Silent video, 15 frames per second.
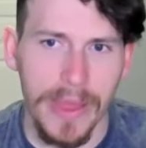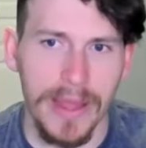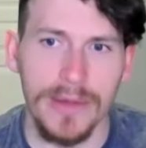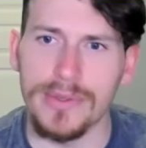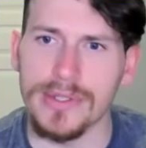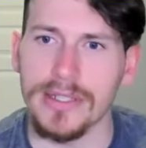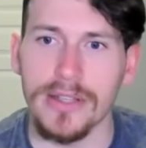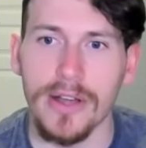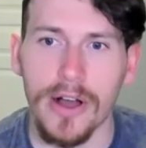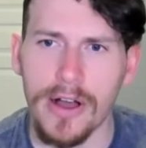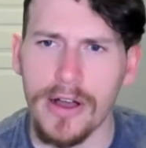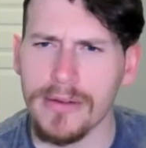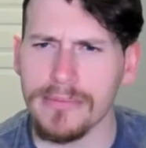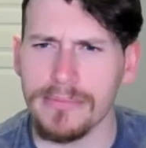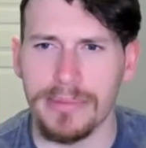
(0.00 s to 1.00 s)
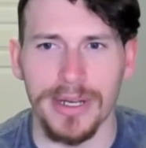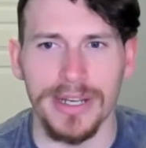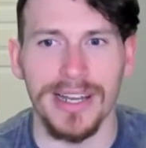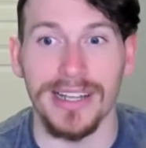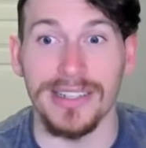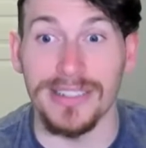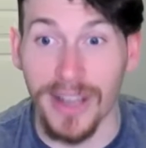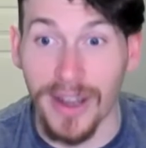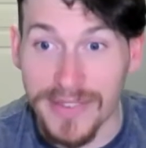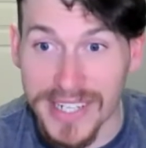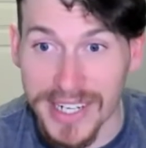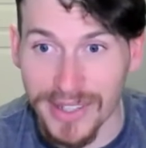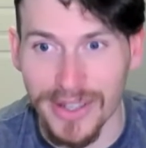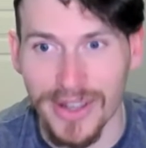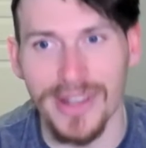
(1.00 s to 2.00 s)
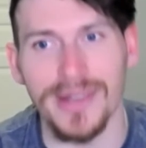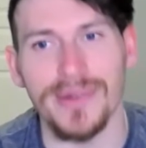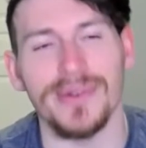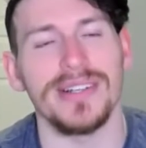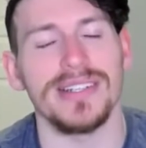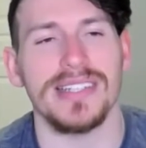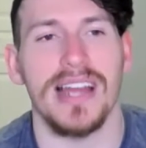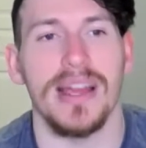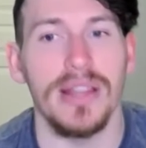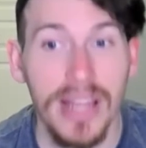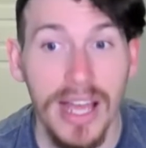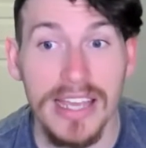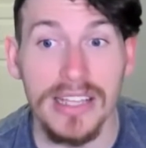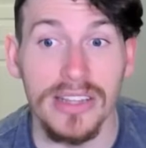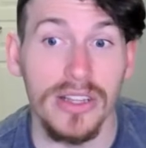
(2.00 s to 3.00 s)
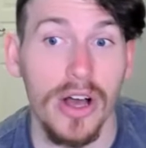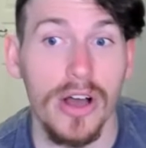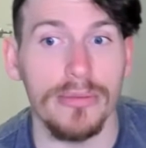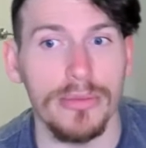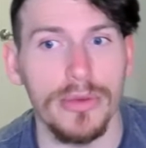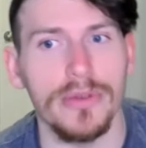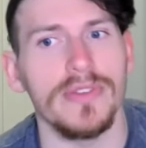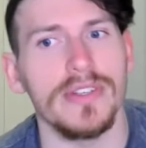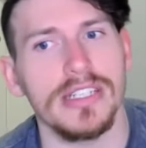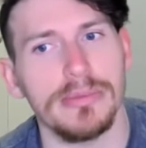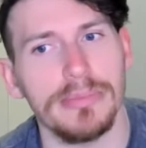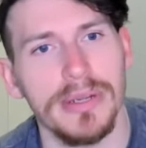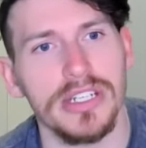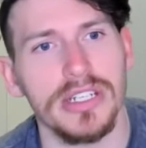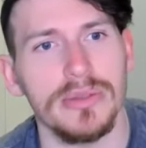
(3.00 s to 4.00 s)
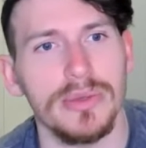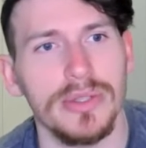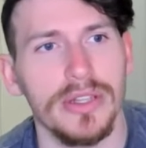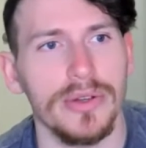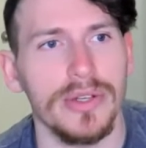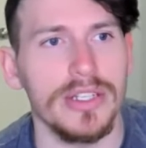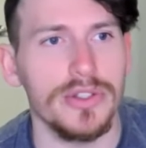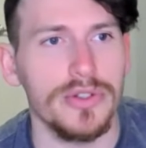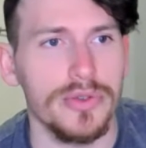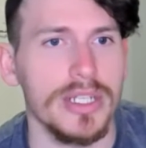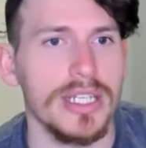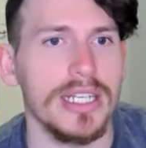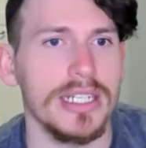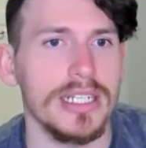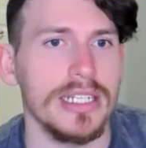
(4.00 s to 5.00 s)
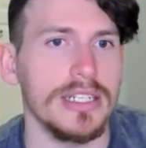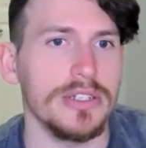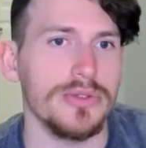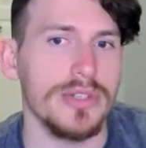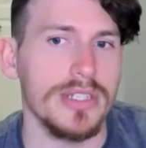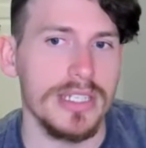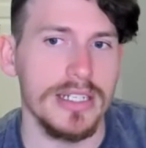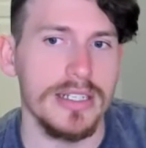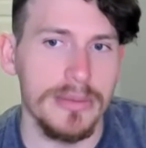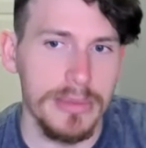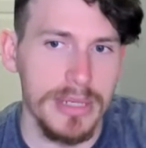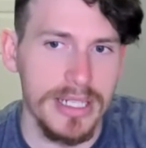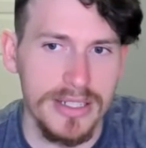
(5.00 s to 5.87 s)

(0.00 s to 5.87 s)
It was long, but I loved how long it was. I like long movies, especially when they're intriguing and interesting to me.